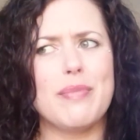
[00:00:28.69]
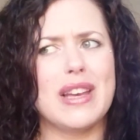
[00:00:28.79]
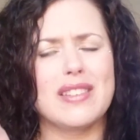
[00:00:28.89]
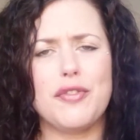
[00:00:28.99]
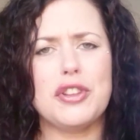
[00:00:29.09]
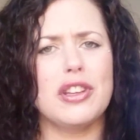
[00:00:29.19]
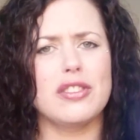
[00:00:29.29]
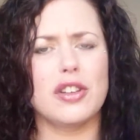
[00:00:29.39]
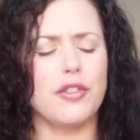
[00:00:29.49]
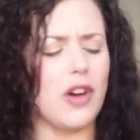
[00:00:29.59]
because everything's
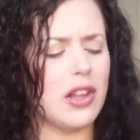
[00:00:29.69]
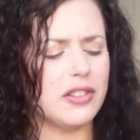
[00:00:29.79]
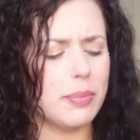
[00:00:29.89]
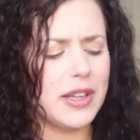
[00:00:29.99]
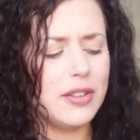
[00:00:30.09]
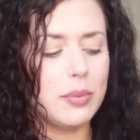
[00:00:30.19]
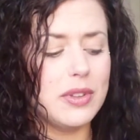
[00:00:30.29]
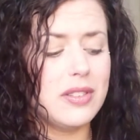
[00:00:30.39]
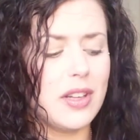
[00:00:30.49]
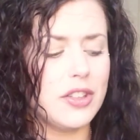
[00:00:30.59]
going to fall into place with
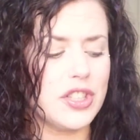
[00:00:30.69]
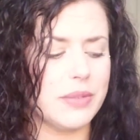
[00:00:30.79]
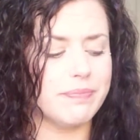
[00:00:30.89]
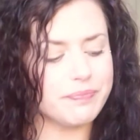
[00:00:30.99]
this energy.